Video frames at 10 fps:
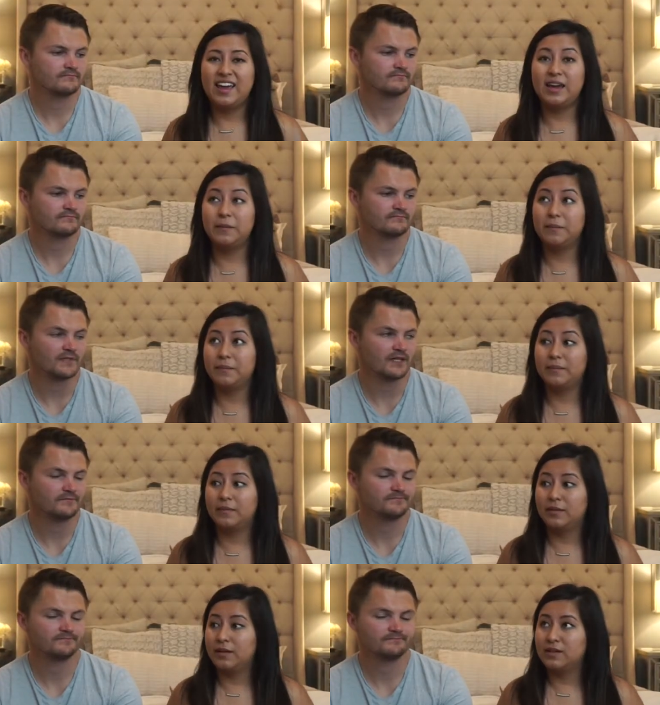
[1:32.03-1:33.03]
Speaker 1: And yeah.
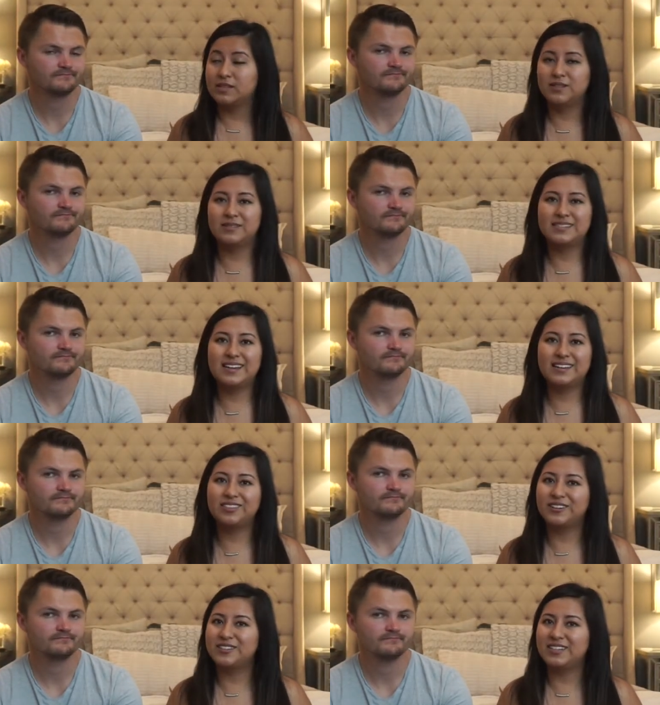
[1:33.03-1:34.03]
so it's
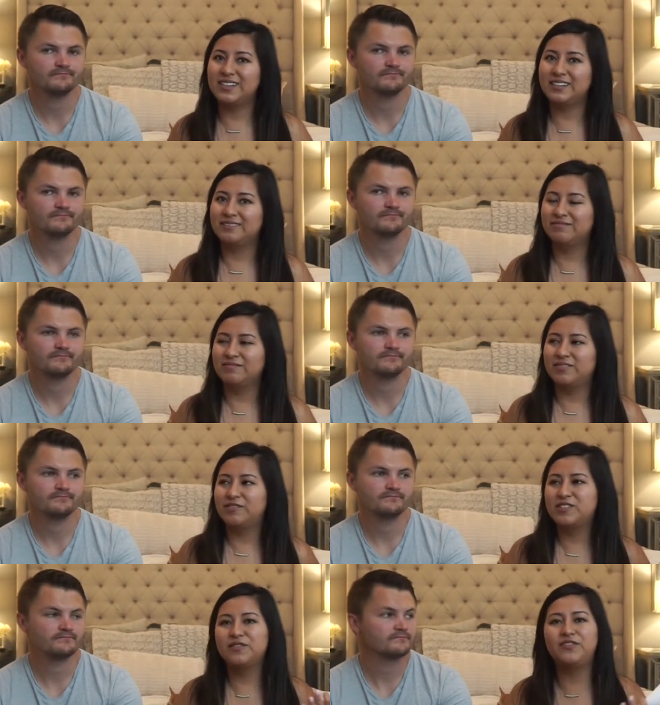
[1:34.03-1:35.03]
like 13
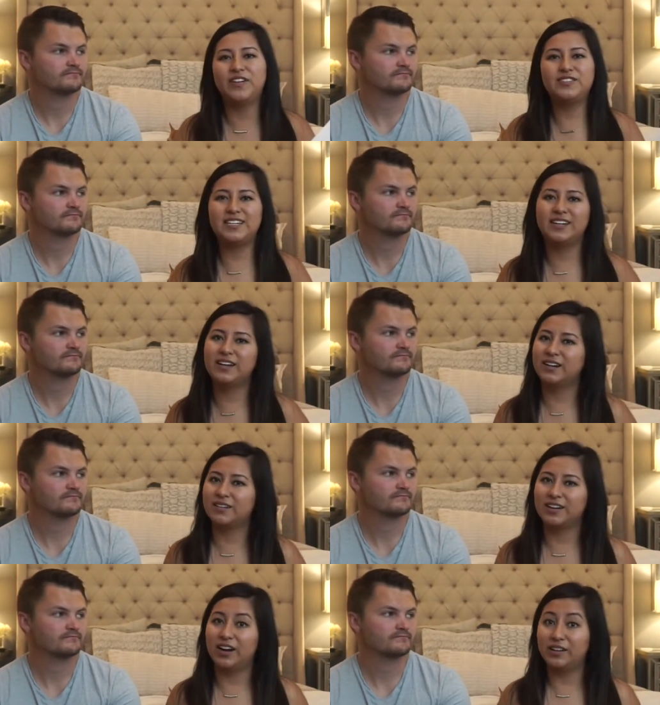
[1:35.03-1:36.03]
to
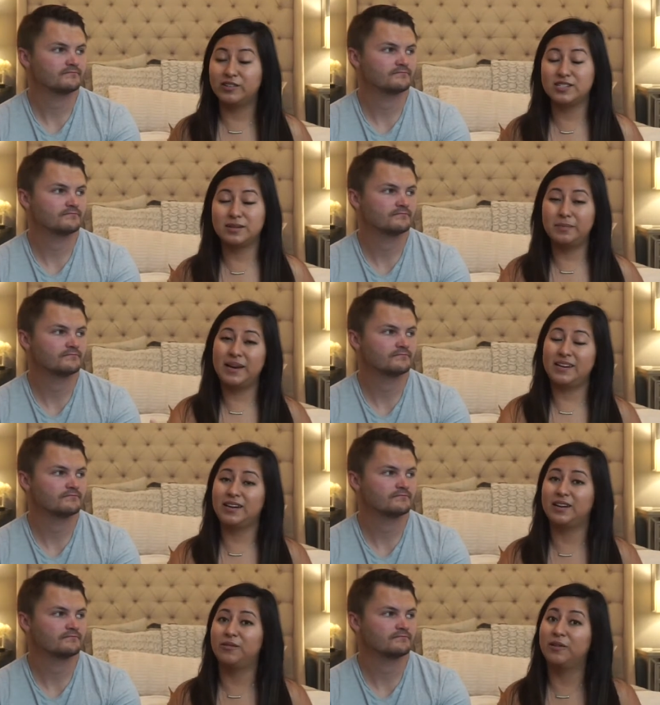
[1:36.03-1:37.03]
$1,500
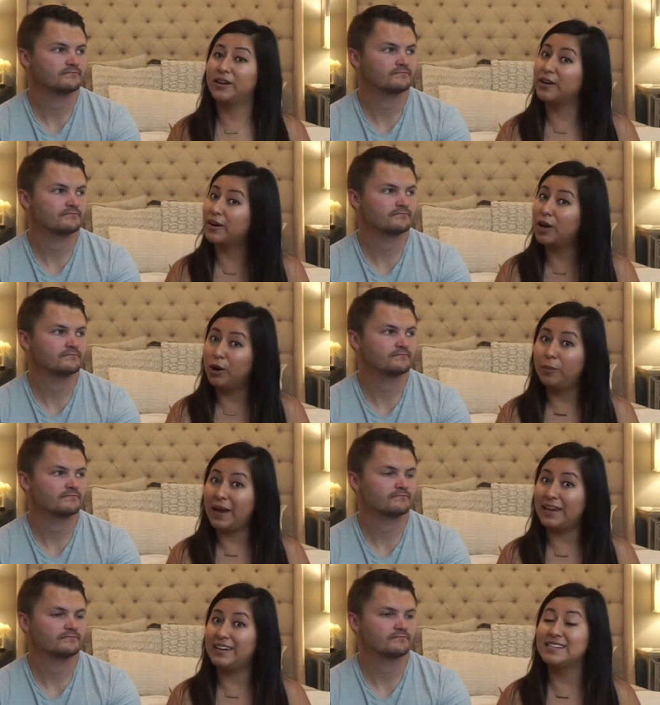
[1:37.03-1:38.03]
depending on what your
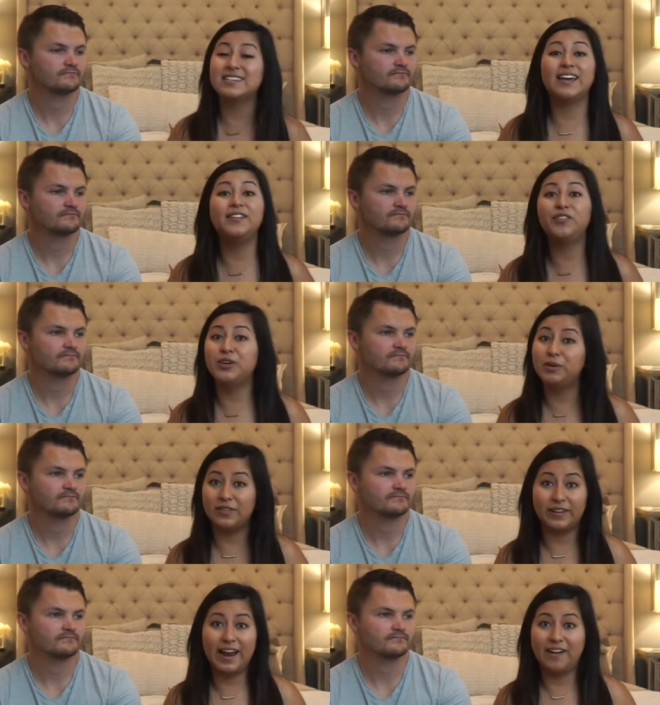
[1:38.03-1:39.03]
copay is. If you
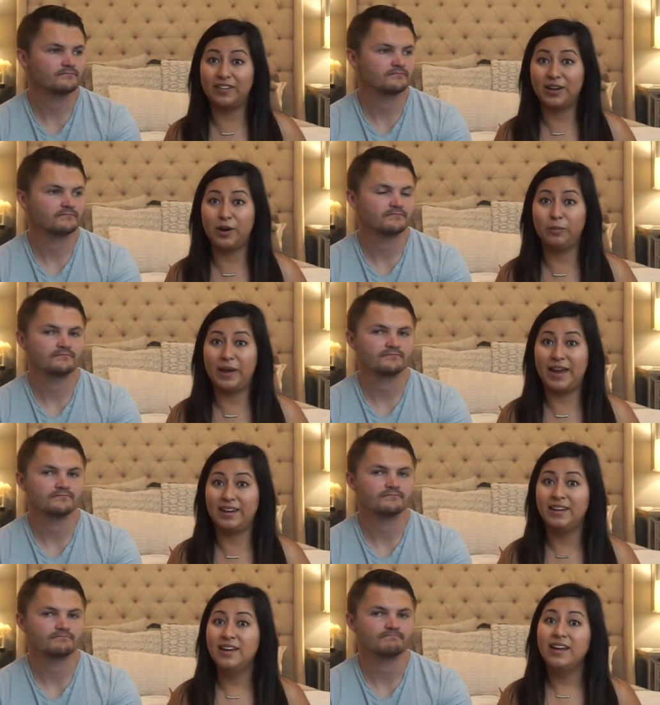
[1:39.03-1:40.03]
even have a
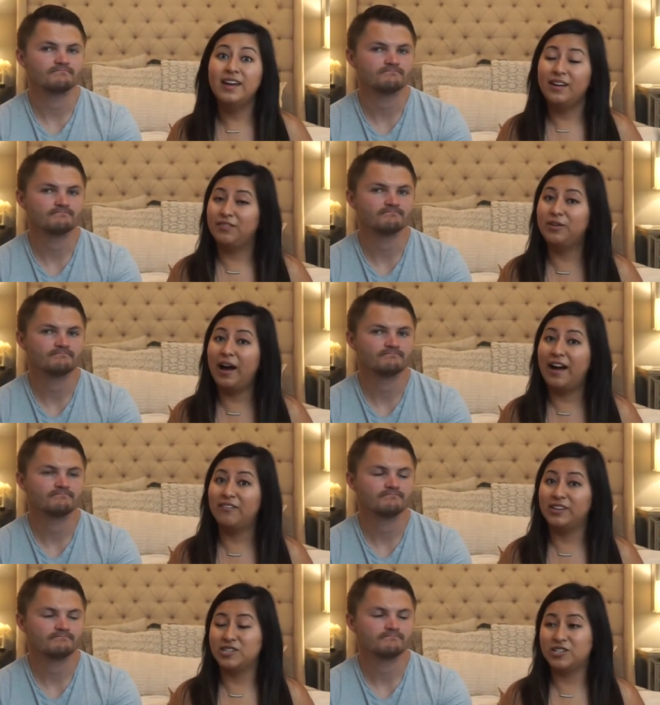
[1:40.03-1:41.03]
copay, if you
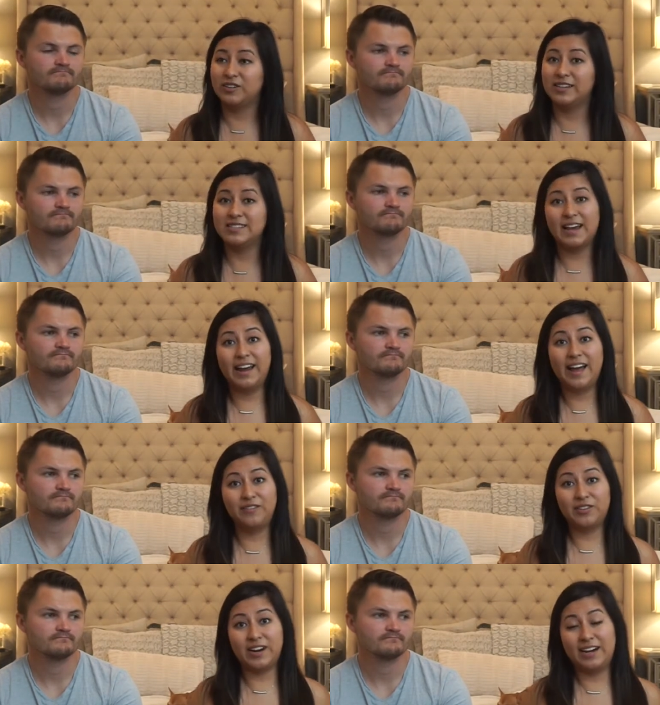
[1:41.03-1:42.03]
have insurance, I
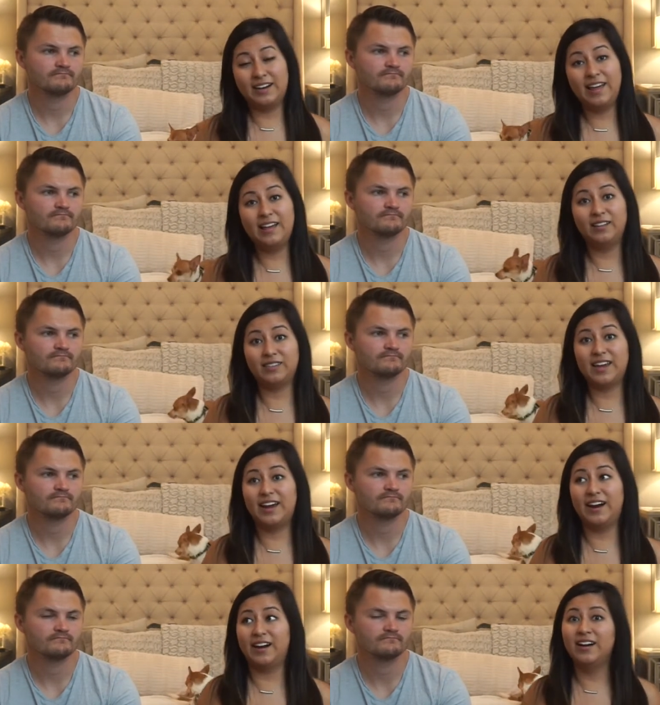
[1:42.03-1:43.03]
have United
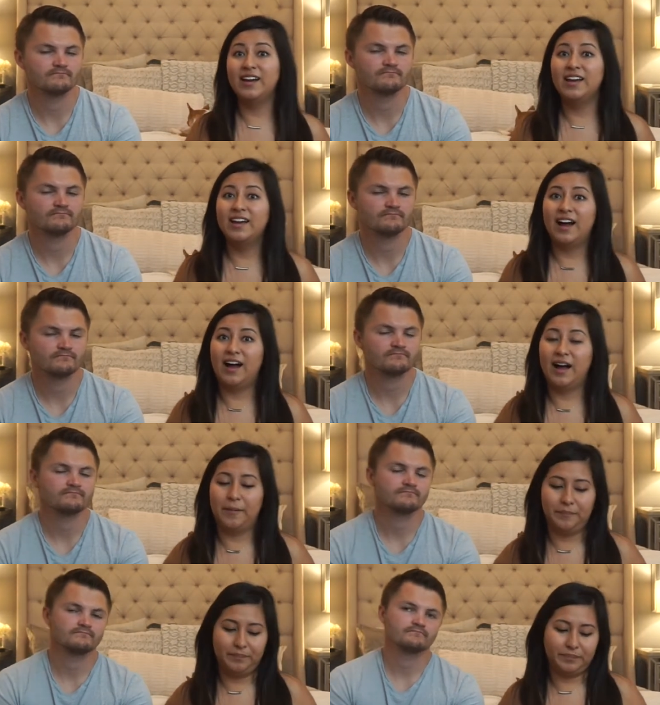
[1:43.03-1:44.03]
Healthcare.
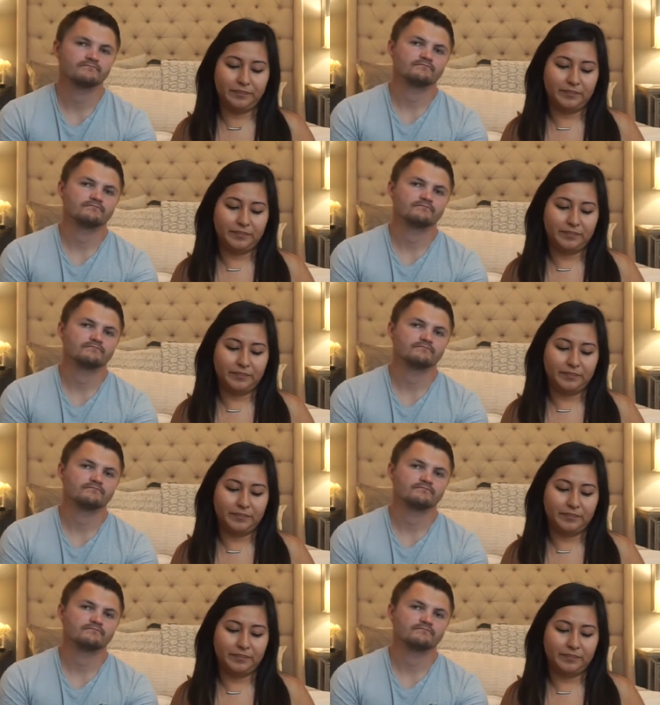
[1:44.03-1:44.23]
Um,